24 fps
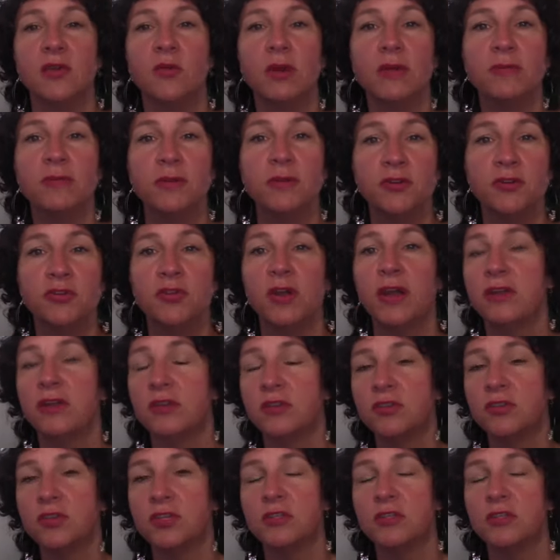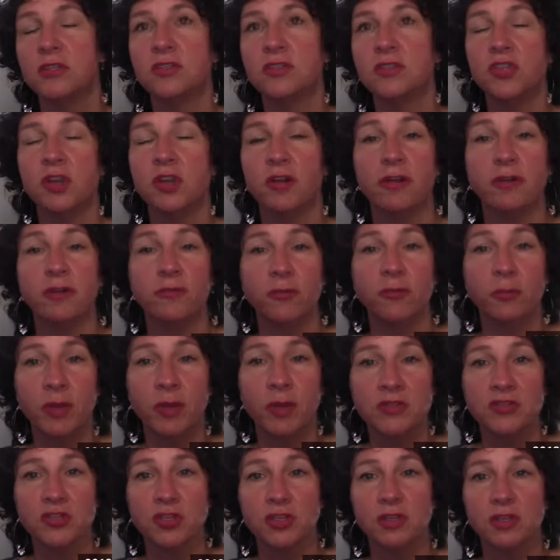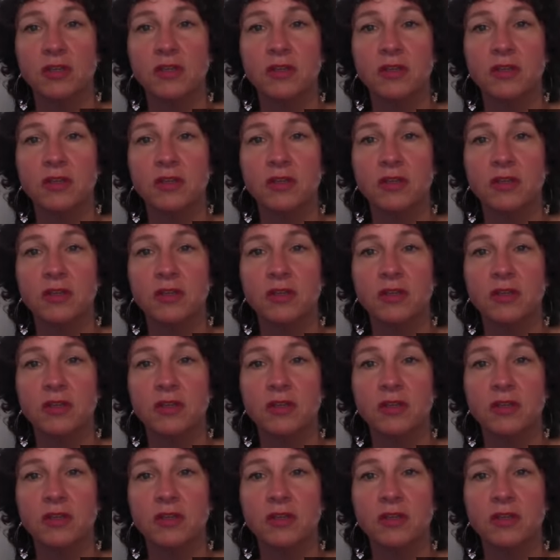What if you're trying to just share information?